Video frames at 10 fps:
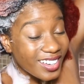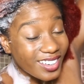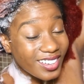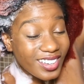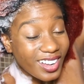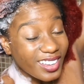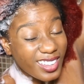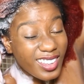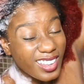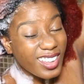Oh
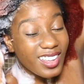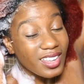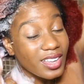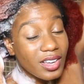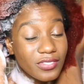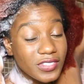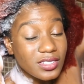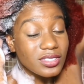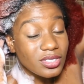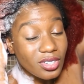God, that
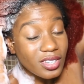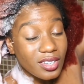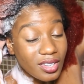feels good.